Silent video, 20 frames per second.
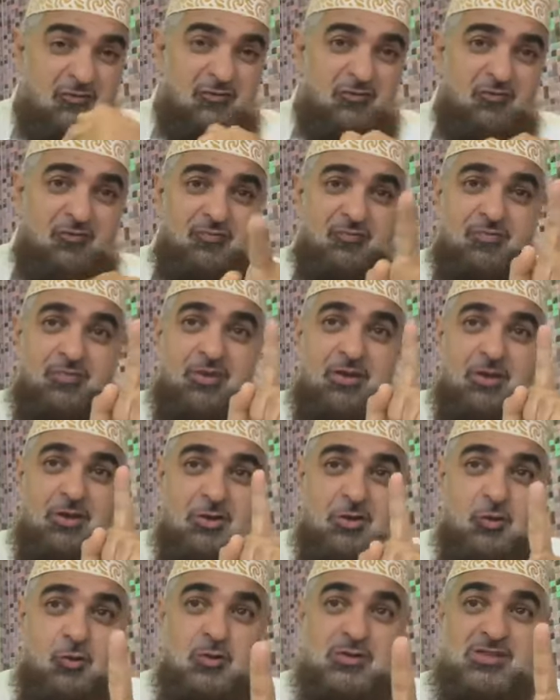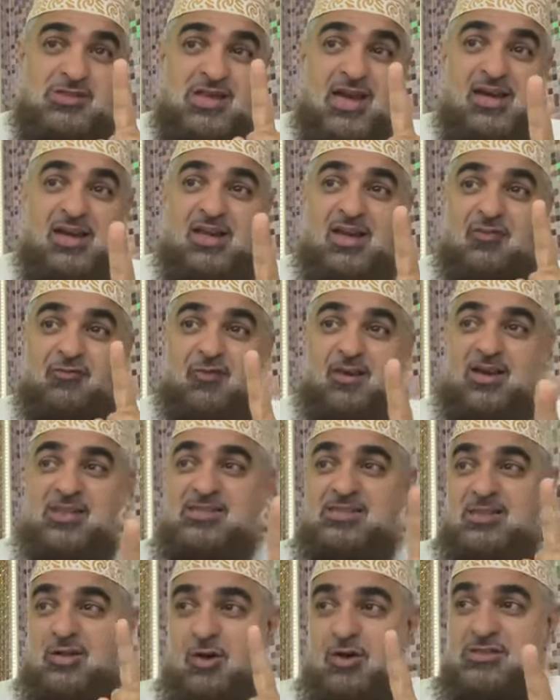if you
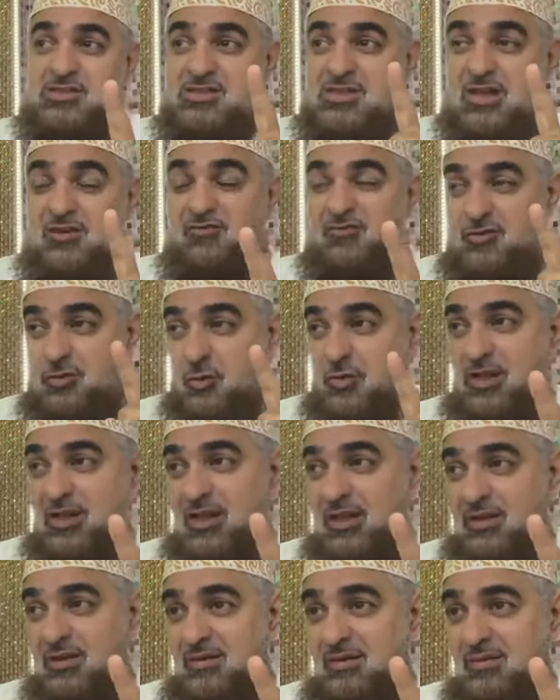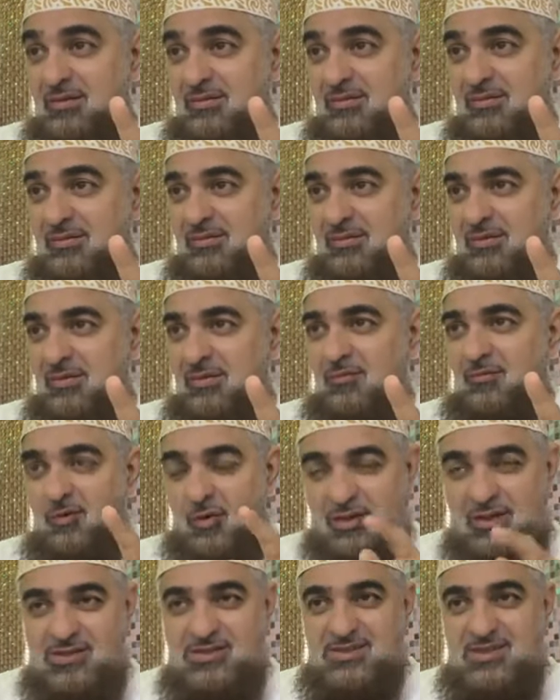sacrifice yourself today
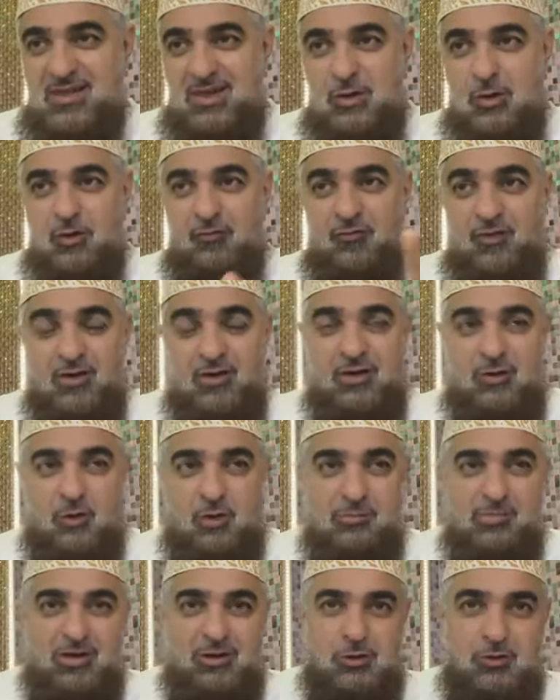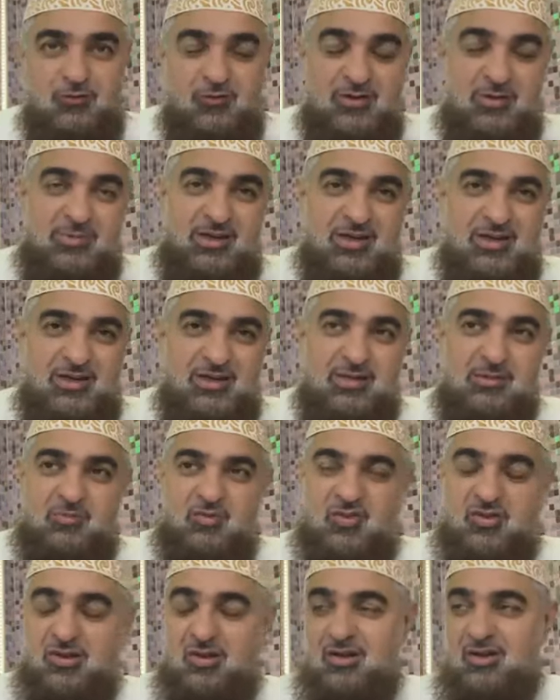for the sake of Ahlul Bayt of Nabi
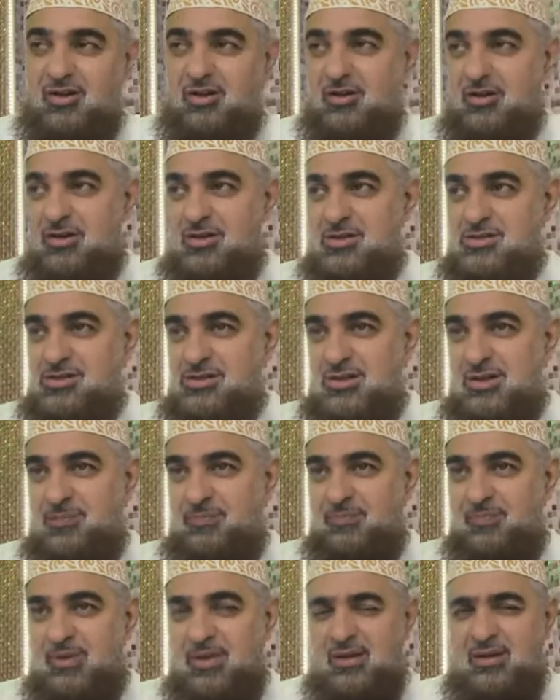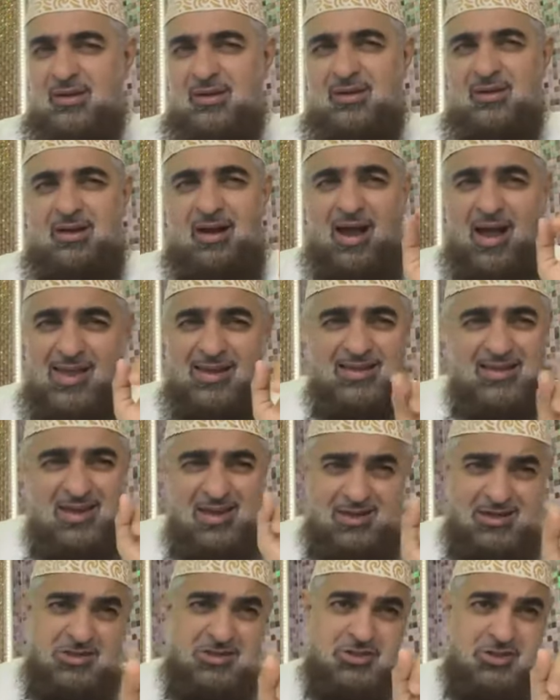Kareem sallallahu alaihi wasallam,
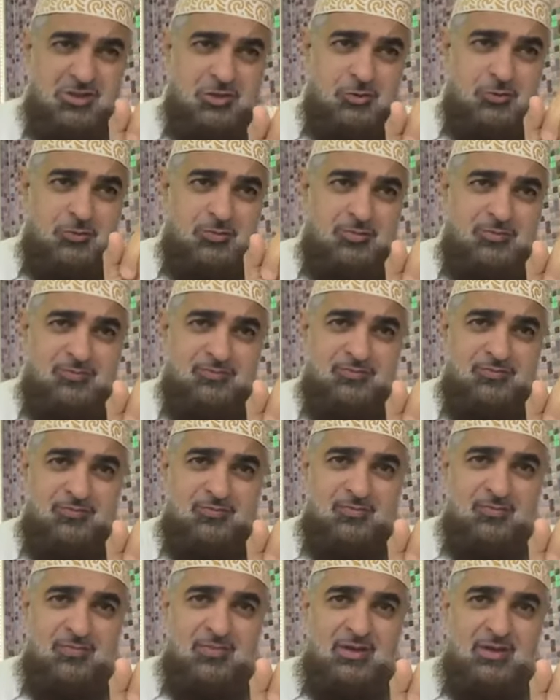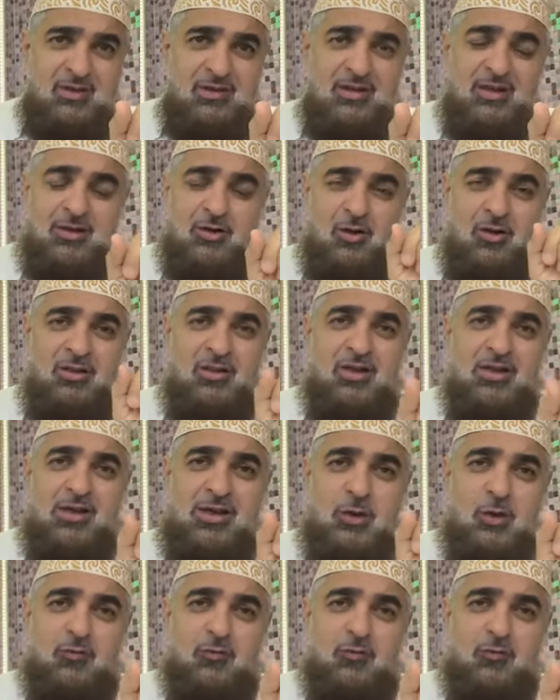I guarantee you that on